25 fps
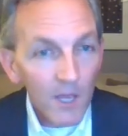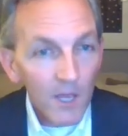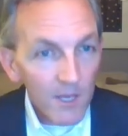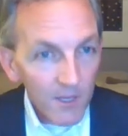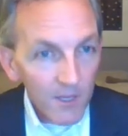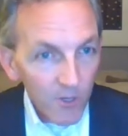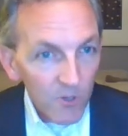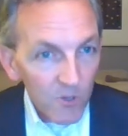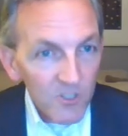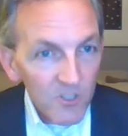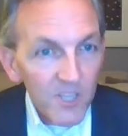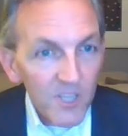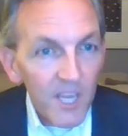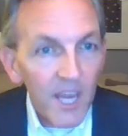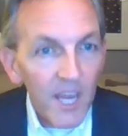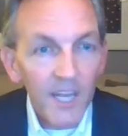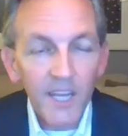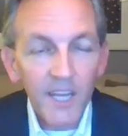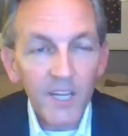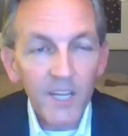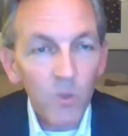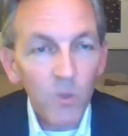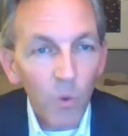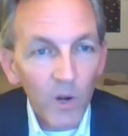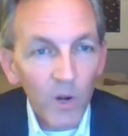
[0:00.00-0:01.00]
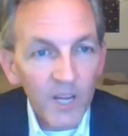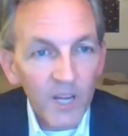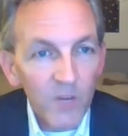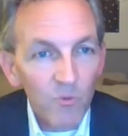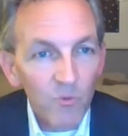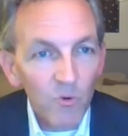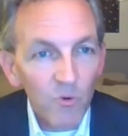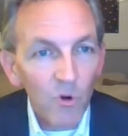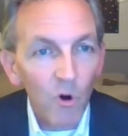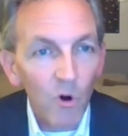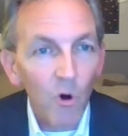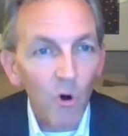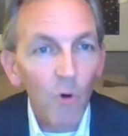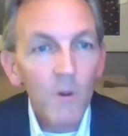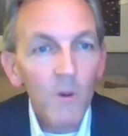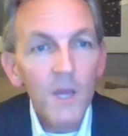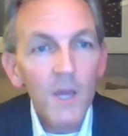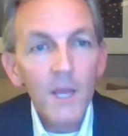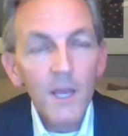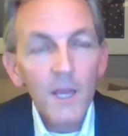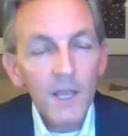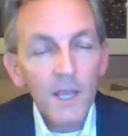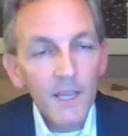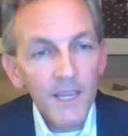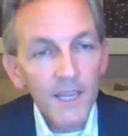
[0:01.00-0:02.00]
Use the 80-20 rule.
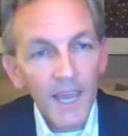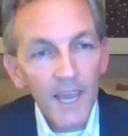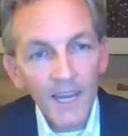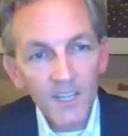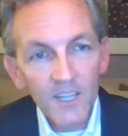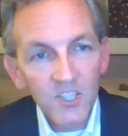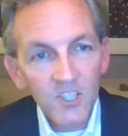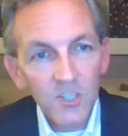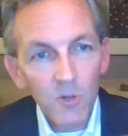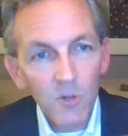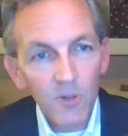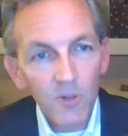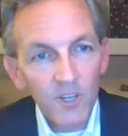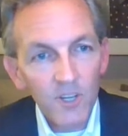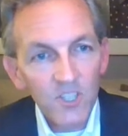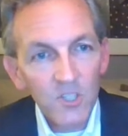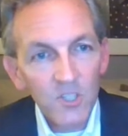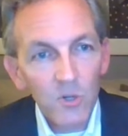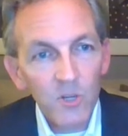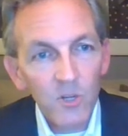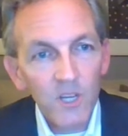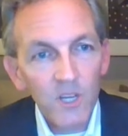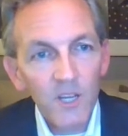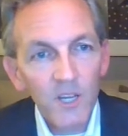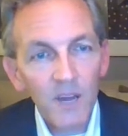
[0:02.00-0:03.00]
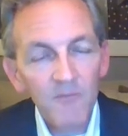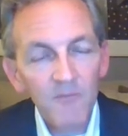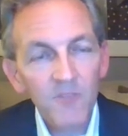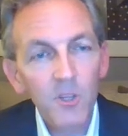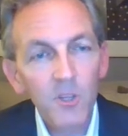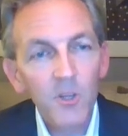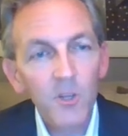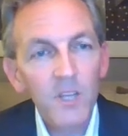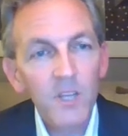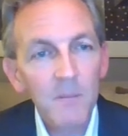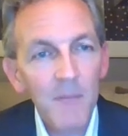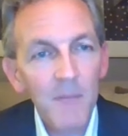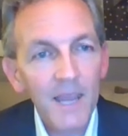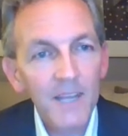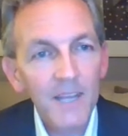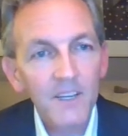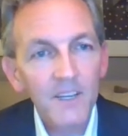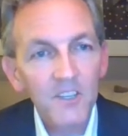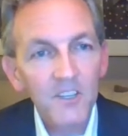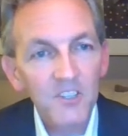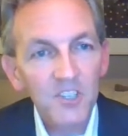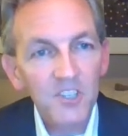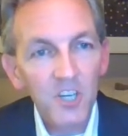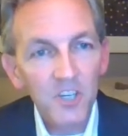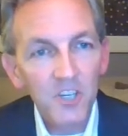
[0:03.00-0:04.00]
Get it so that it's good enough that you can make a
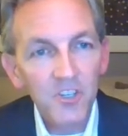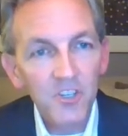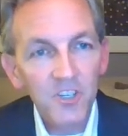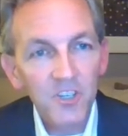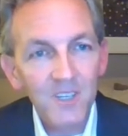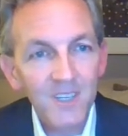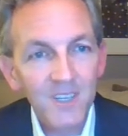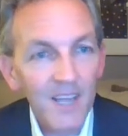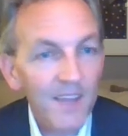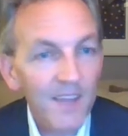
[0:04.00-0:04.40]
decision,